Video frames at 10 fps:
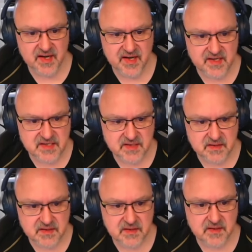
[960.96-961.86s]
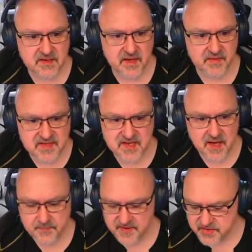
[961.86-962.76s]
and eight. Now this
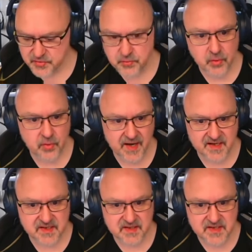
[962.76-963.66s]
can't be two or eight.